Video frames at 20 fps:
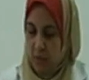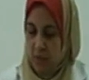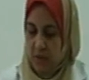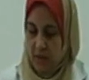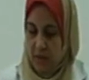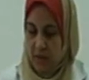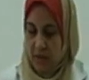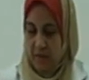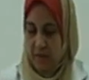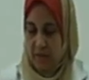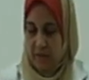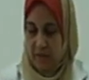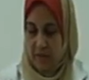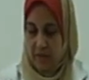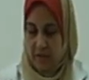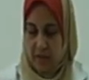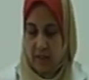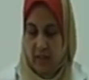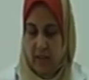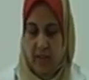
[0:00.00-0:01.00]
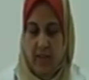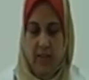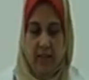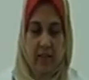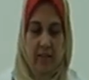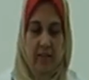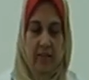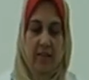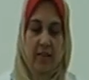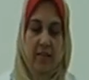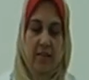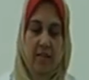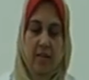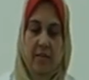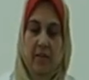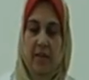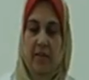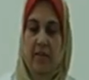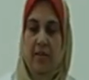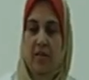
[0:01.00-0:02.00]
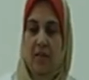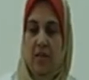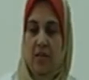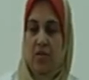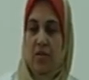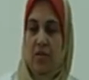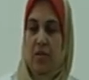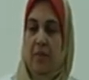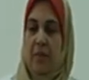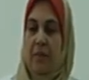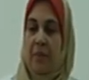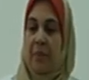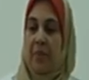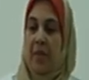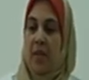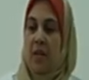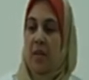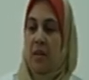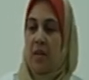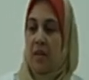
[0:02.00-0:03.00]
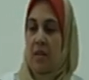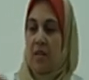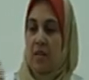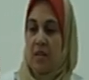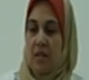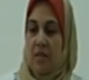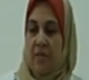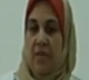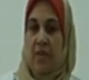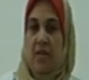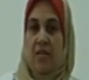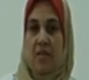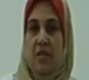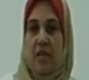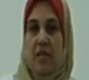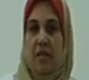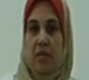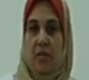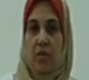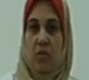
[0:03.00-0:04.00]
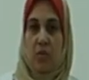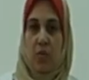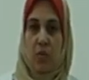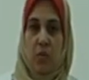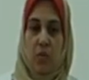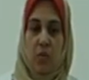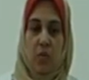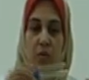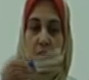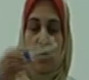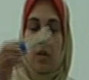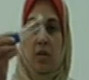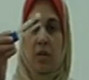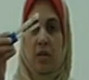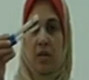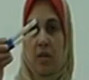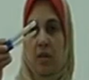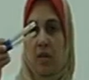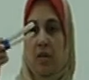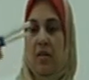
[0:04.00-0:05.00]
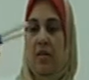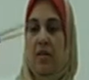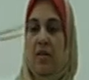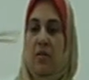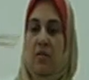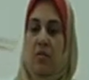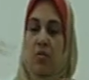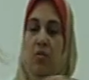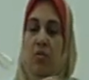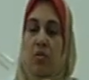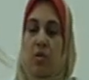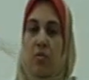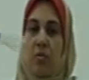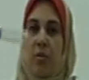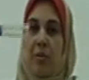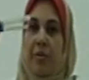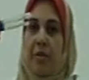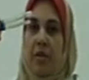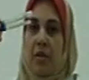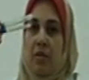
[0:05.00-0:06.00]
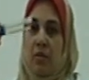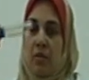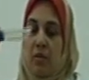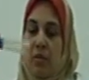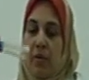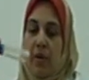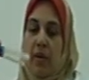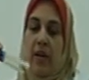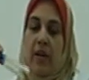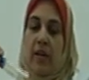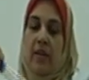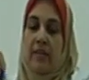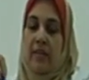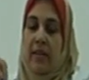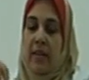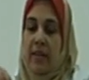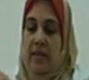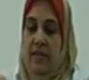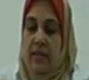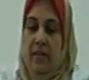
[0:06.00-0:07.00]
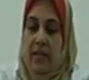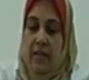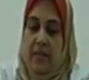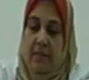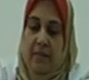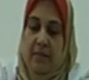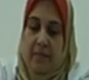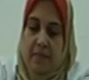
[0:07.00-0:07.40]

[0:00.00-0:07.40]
both in vertical and in separate section. The far side includes 2 thermometer, oral and rectal.